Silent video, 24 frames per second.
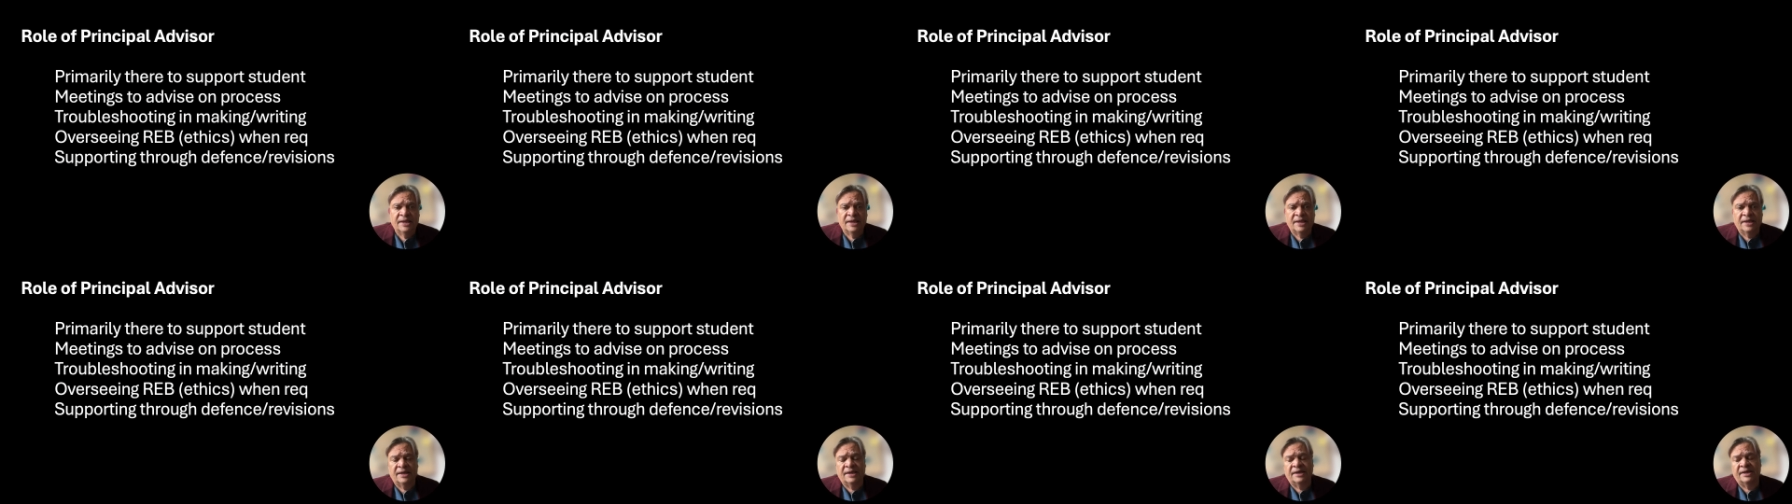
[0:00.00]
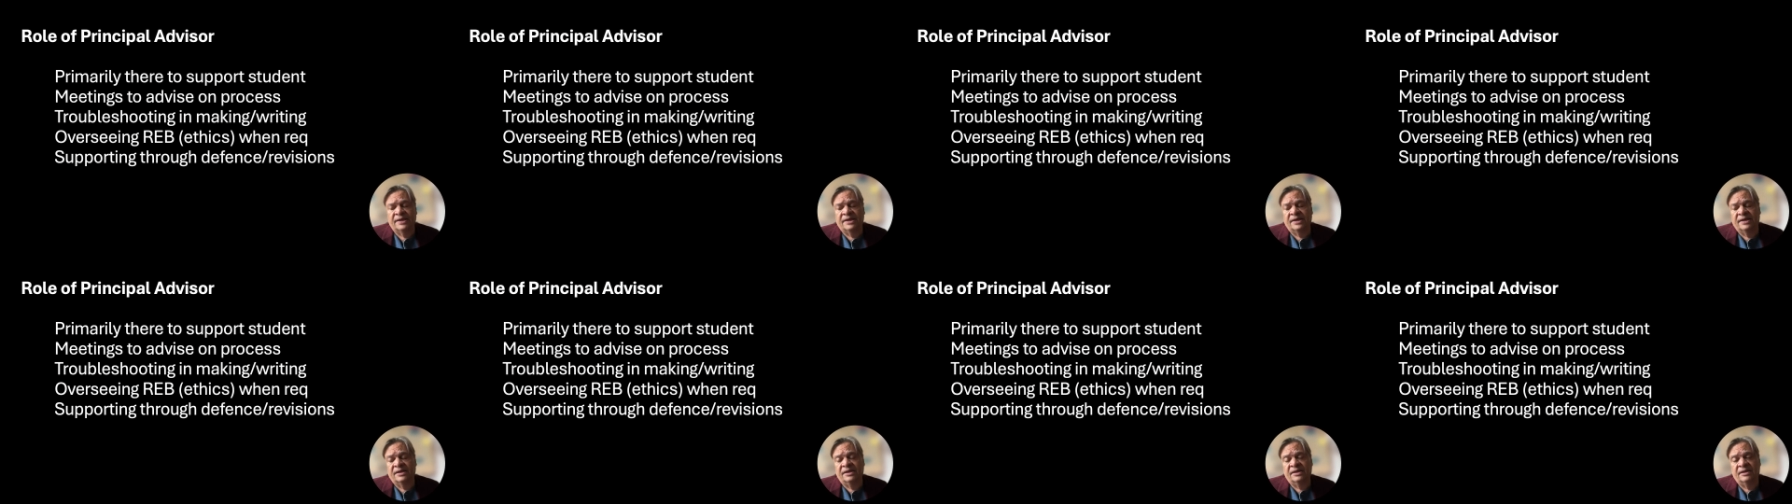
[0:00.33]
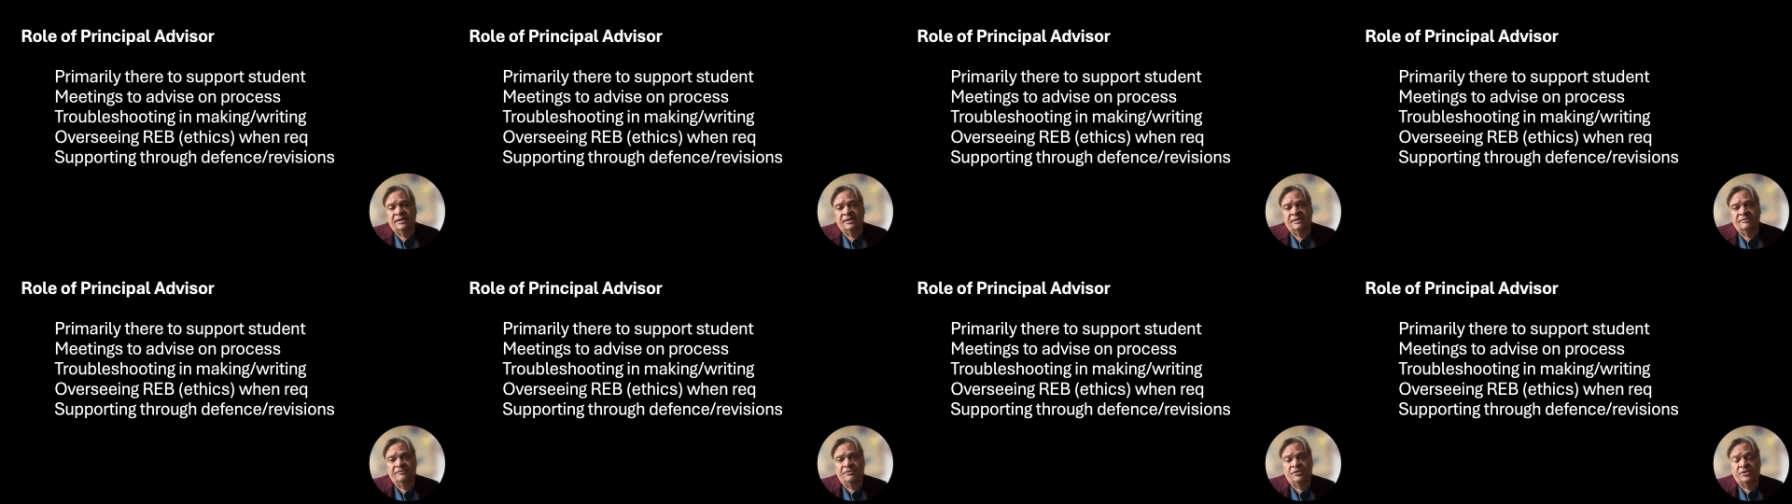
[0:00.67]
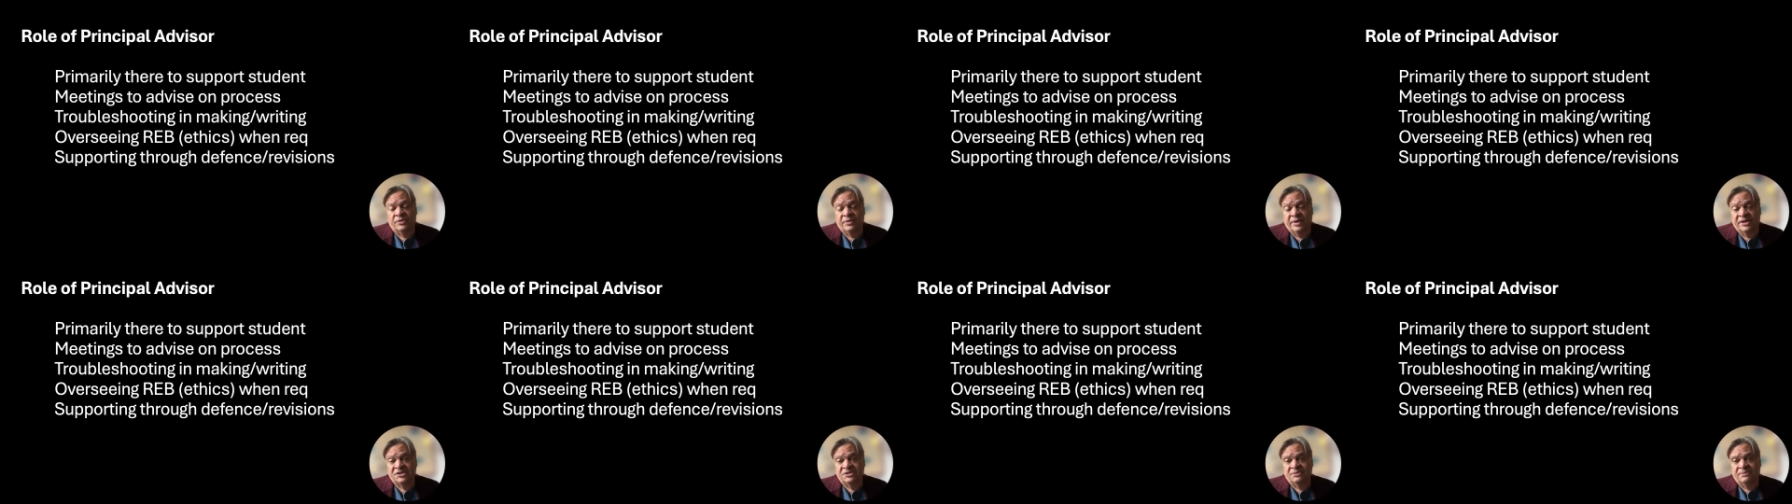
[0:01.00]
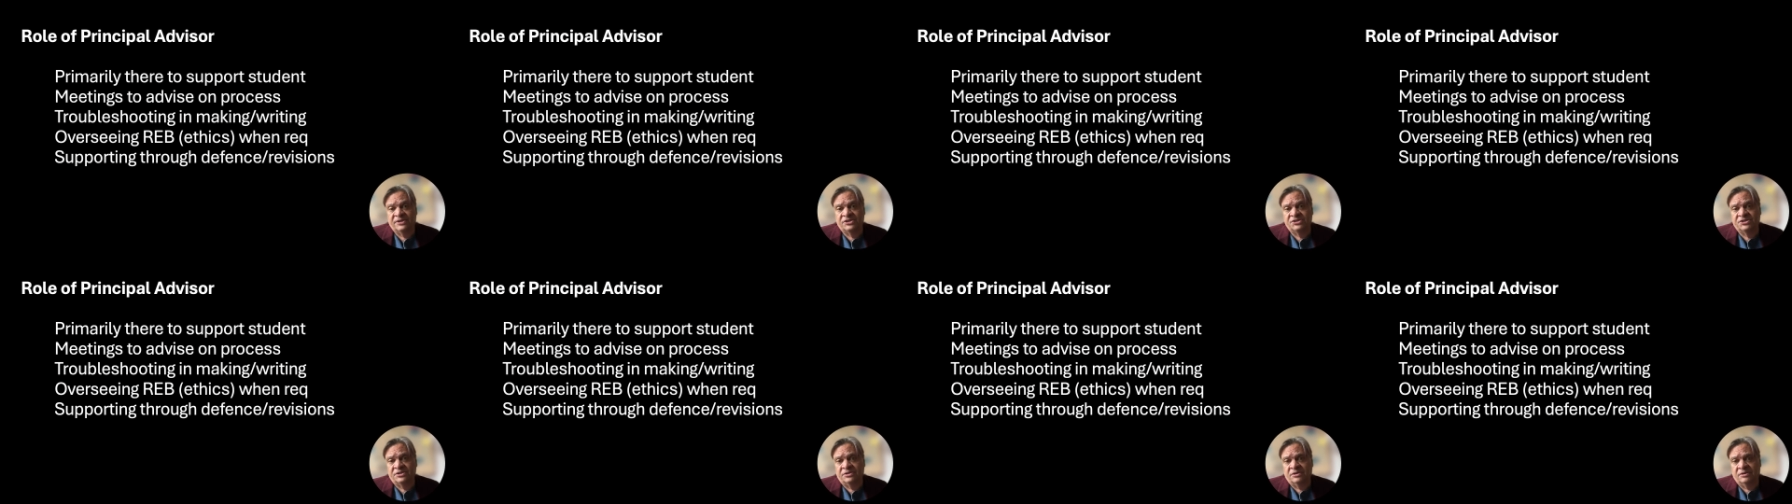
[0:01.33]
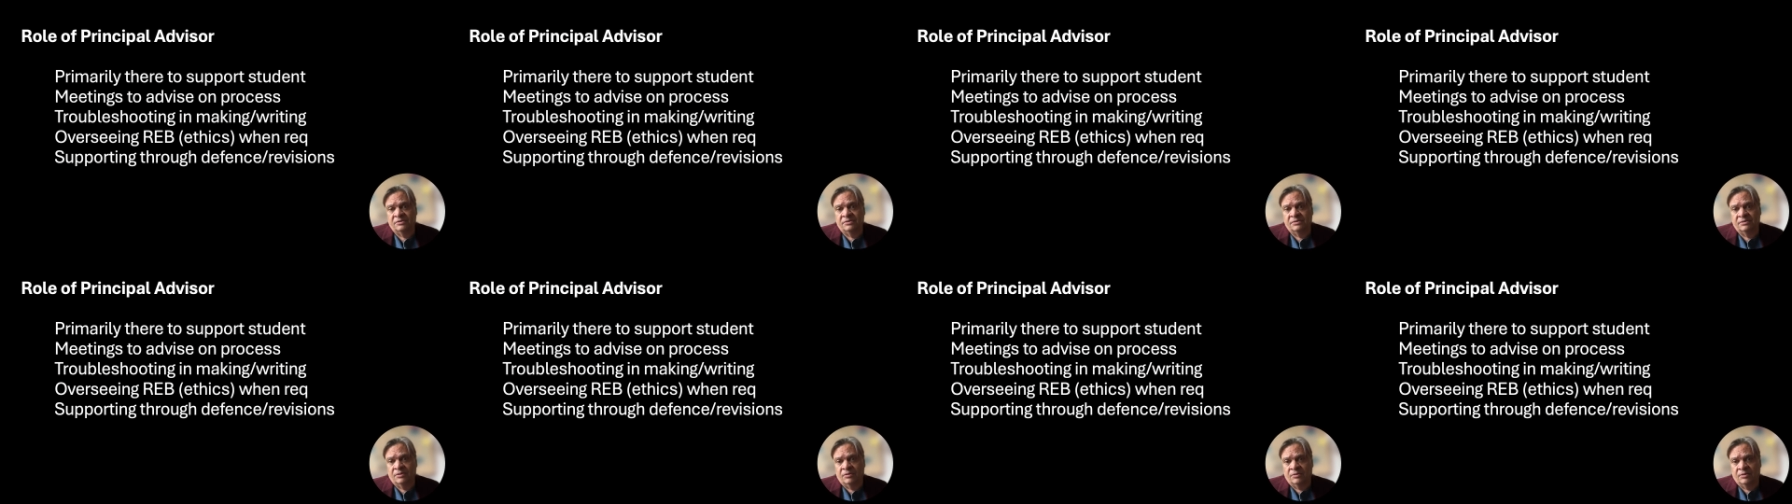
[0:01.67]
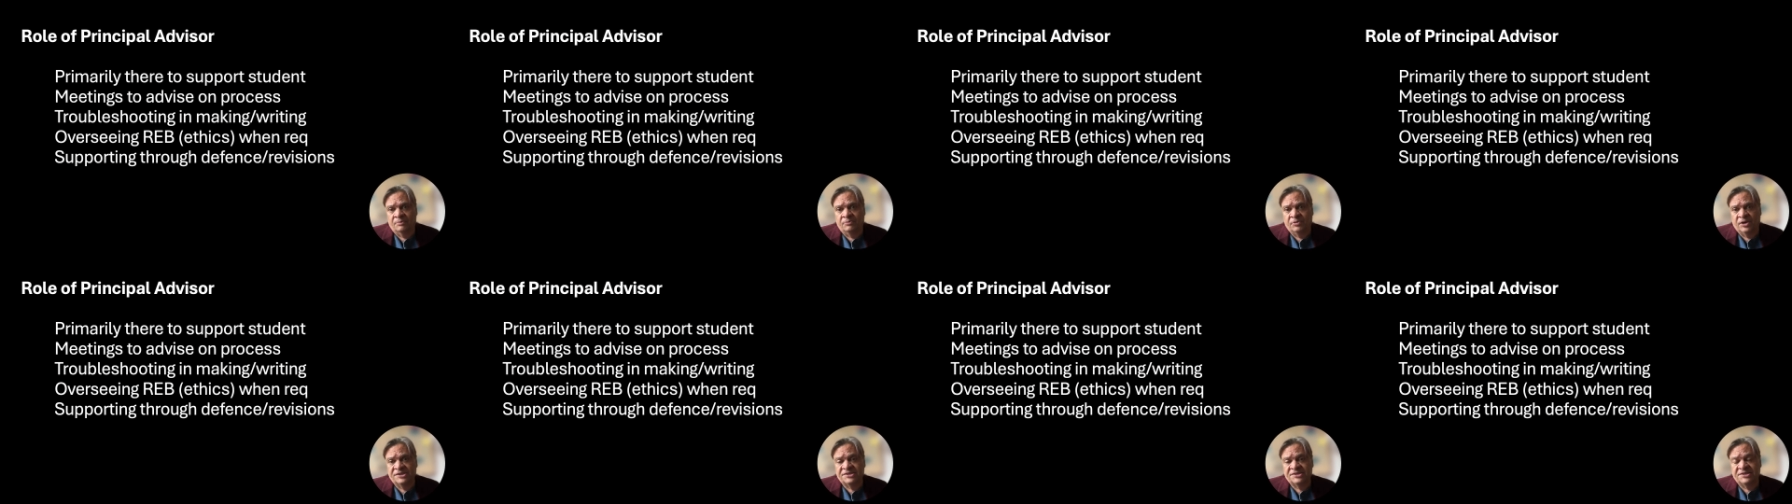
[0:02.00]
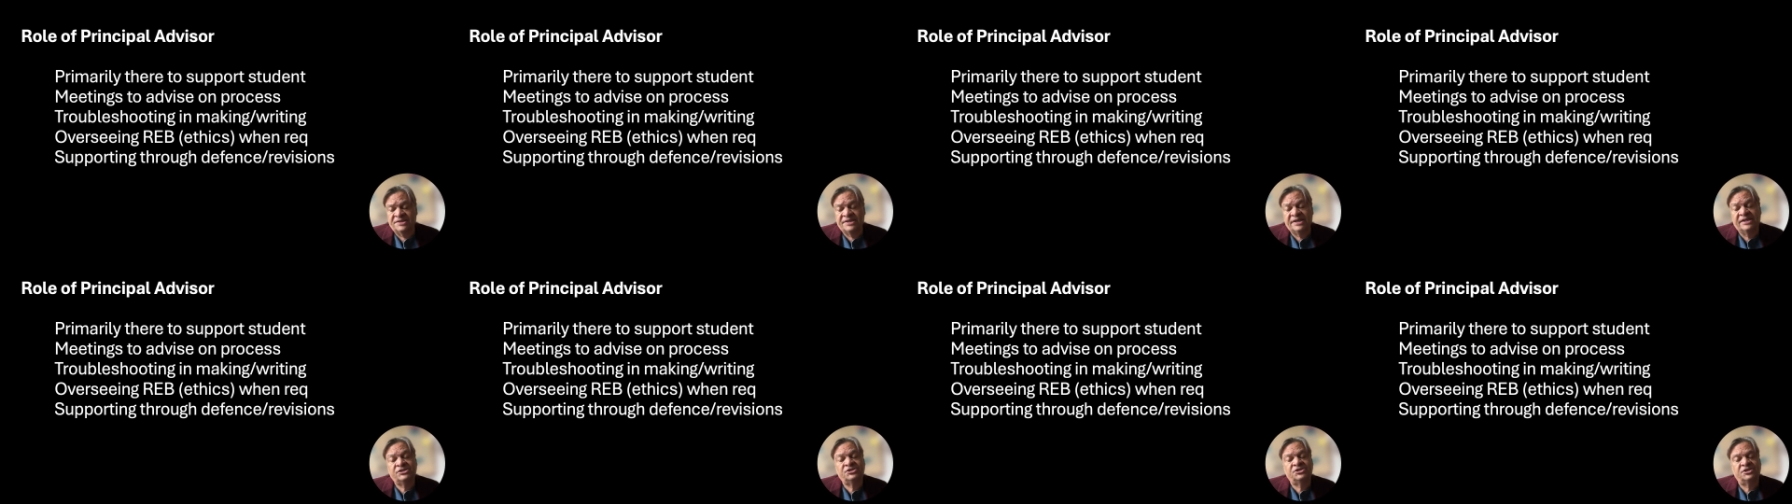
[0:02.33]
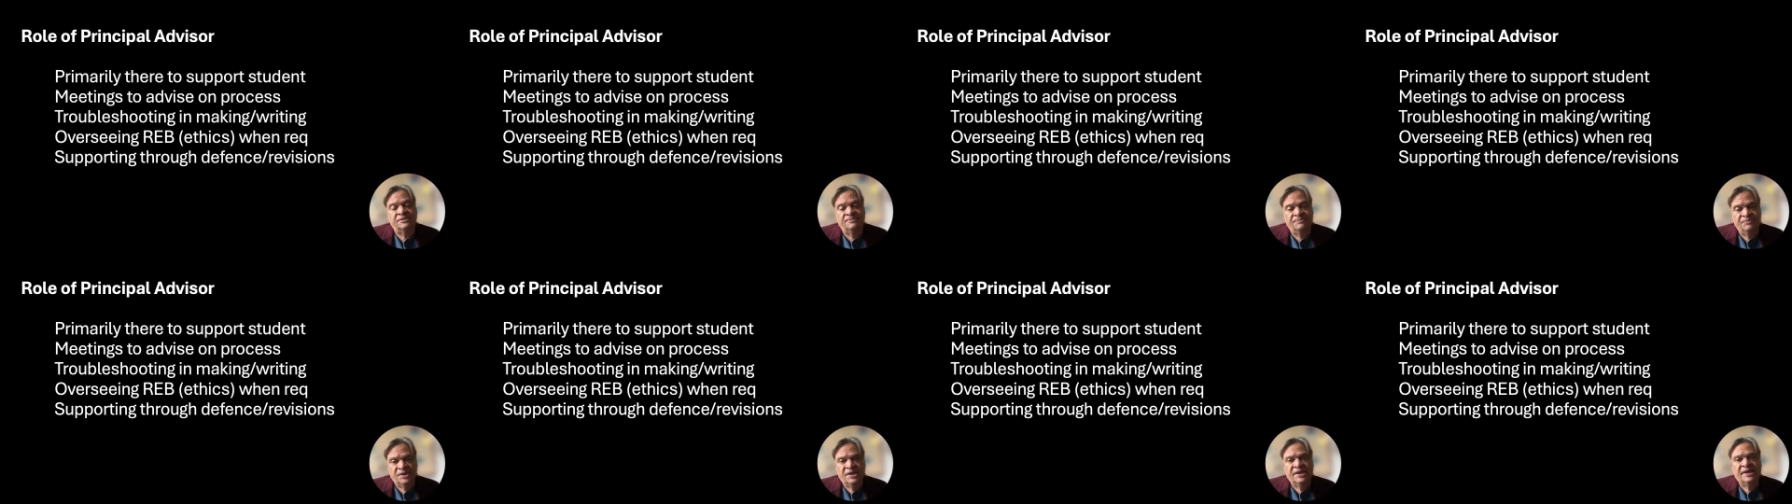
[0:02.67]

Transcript: for their exhibition or presentation